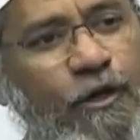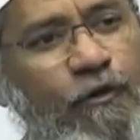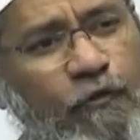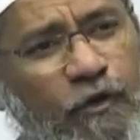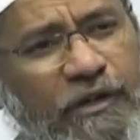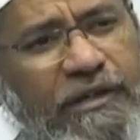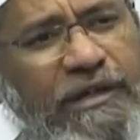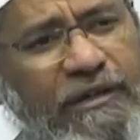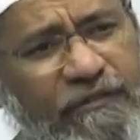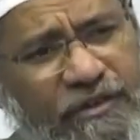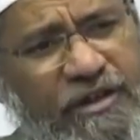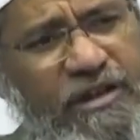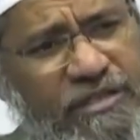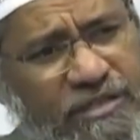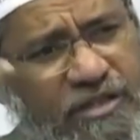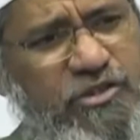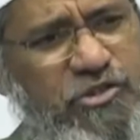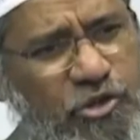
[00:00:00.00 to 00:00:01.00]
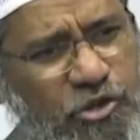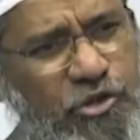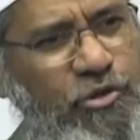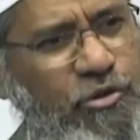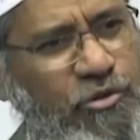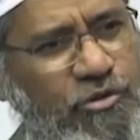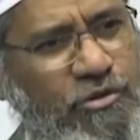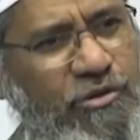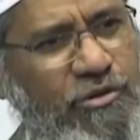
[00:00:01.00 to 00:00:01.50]
Whatever research you
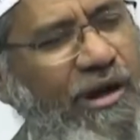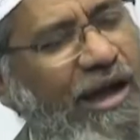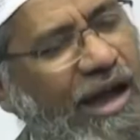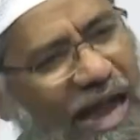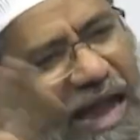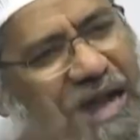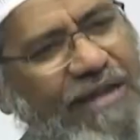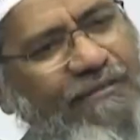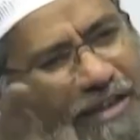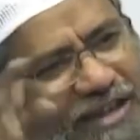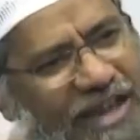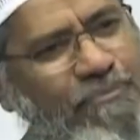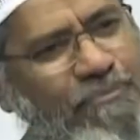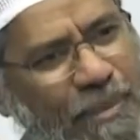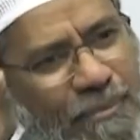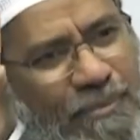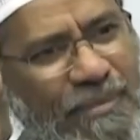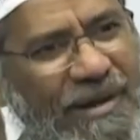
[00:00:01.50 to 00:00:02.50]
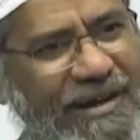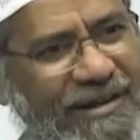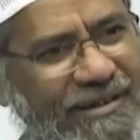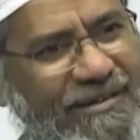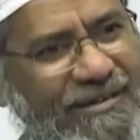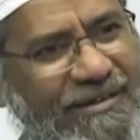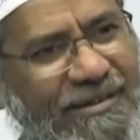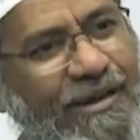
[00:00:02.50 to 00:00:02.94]
do, heart will yet pump blood.